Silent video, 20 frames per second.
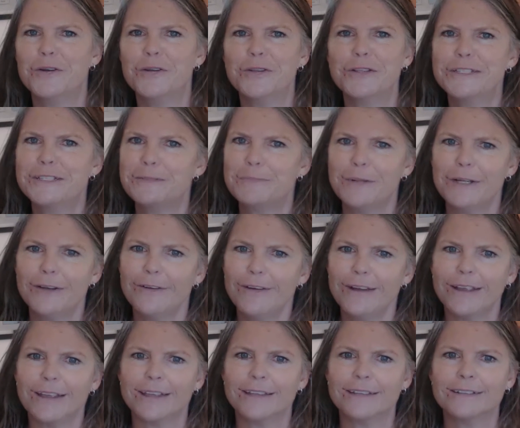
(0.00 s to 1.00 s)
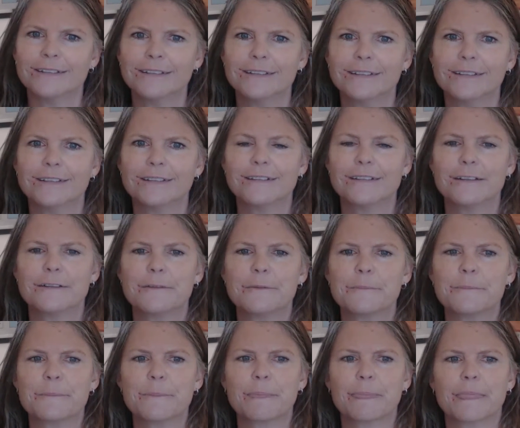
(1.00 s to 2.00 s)
Holy Spirit.
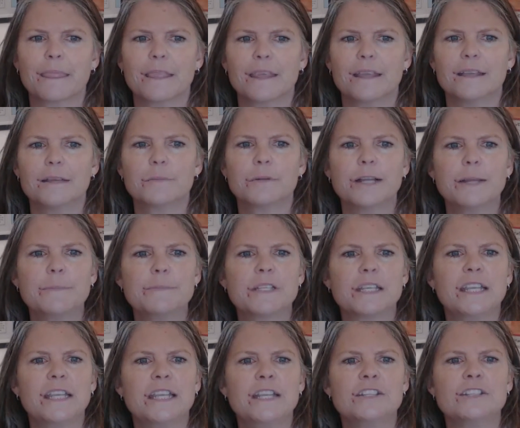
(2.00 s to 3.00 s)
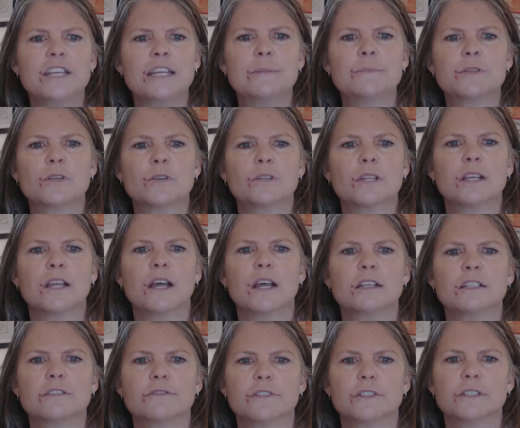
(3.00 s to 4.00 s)
Perhaps the King James only
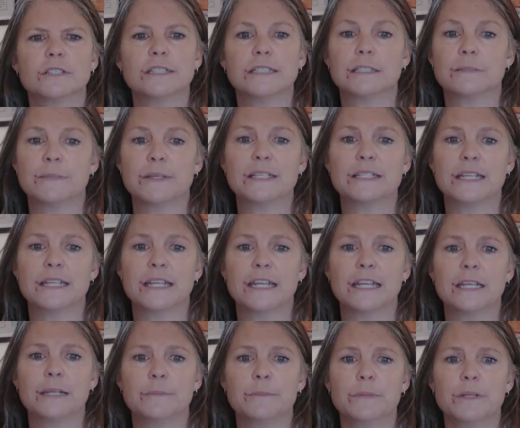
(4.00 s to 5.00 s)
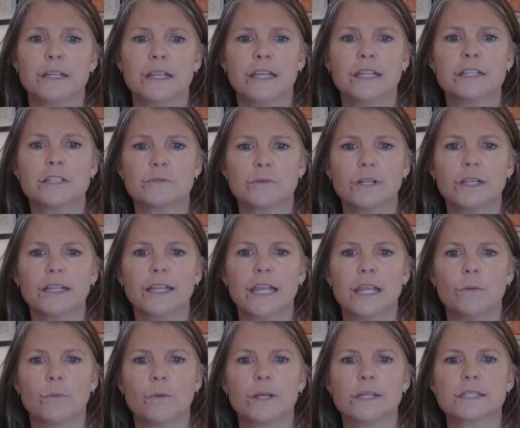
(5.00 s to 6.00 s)
controversy is misnamed. It is
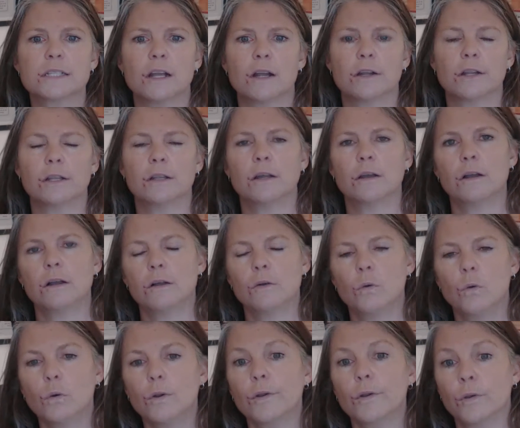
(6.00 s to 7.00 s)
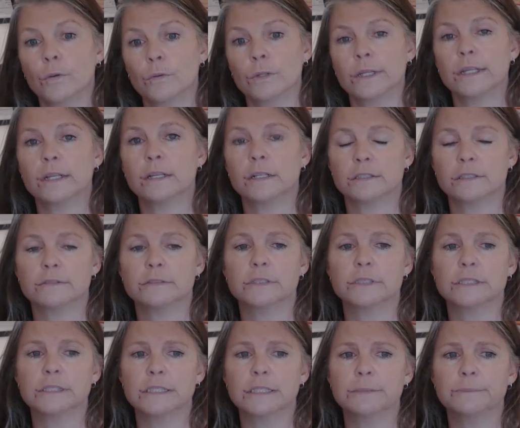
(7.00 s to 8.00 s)
really a Westcott and Hort only
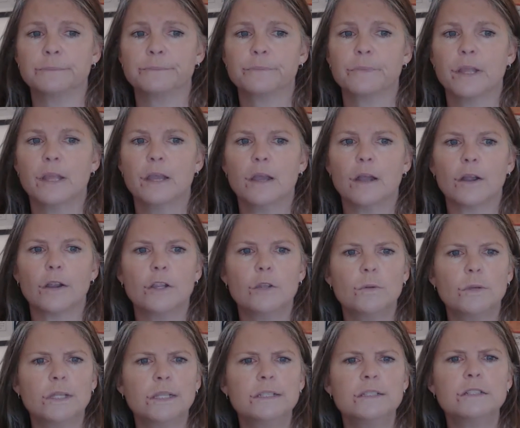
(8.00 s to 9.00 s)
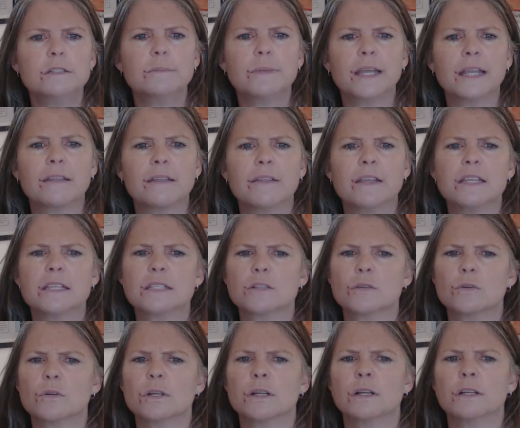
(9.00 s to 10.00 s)
controversy. Are you willing to abandon the
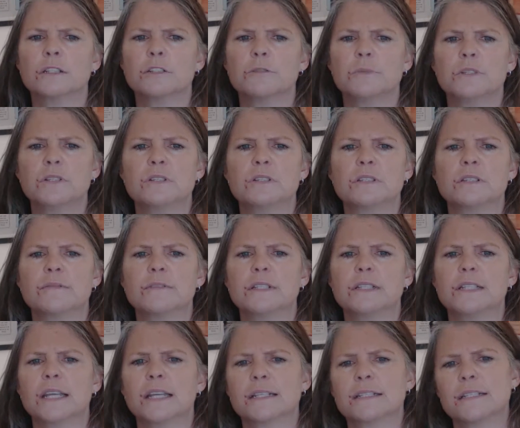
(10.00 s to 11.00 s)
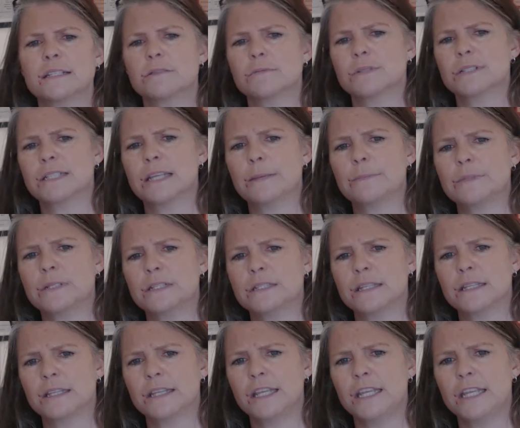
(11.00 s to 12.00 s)
historic contributions of the Textus Receptus
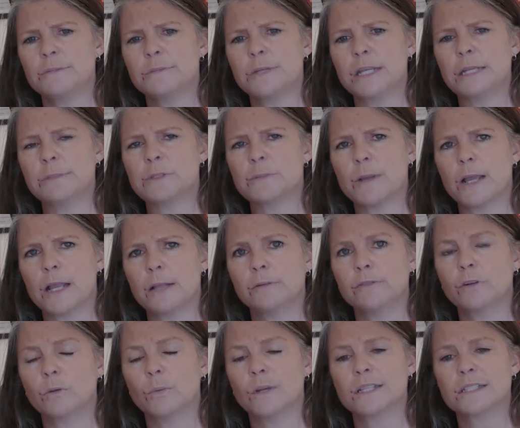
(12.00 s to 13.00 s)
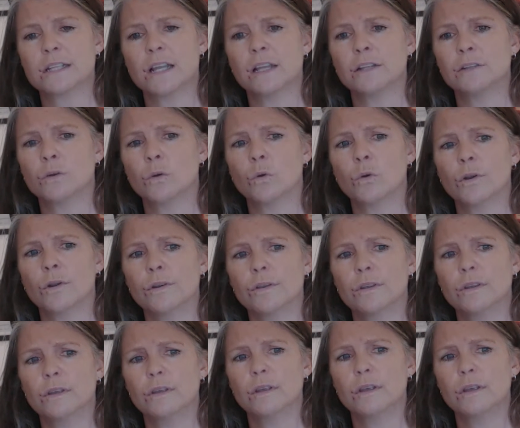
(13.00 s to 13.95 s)
and the King James Bible for Westcott and Hort?